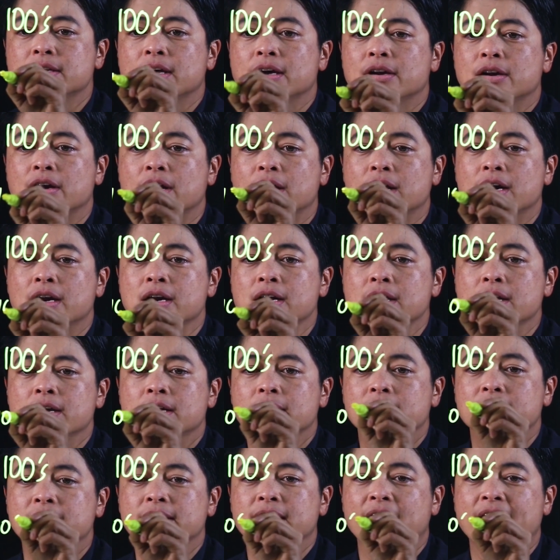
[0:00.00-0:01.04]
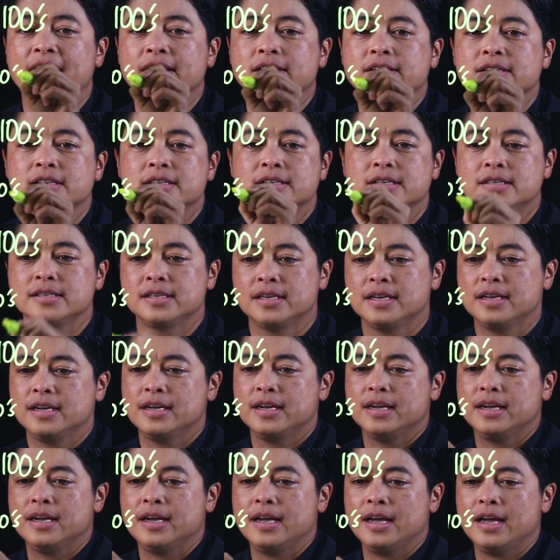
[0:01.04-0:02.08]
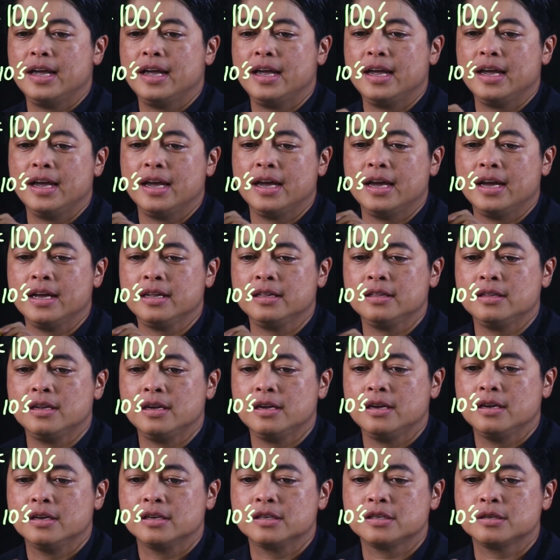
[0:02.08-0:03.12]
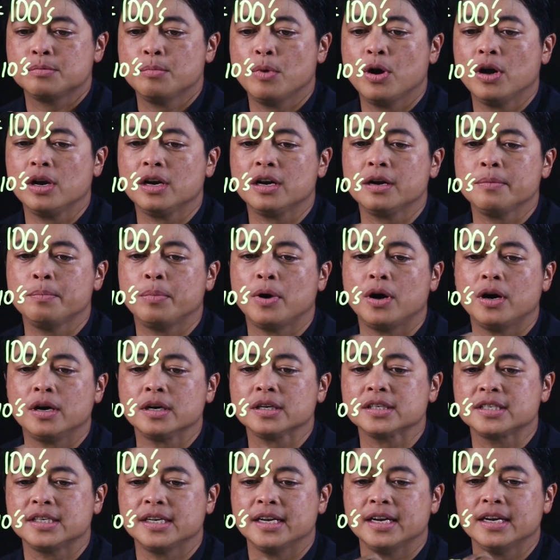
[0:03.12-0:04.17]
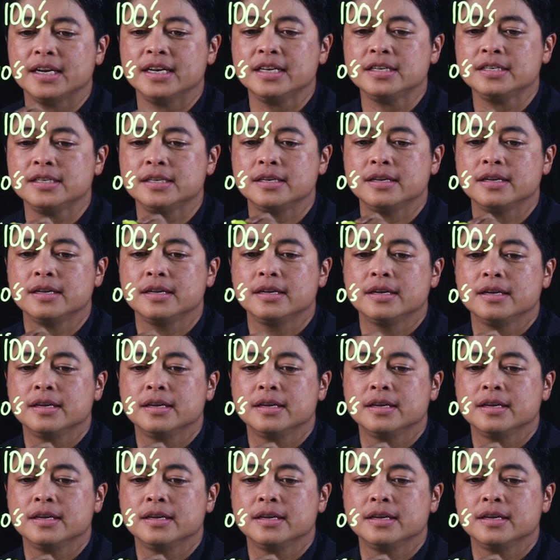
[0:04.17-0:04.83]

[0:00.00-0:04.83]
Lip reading: that are tens, and smaller boxes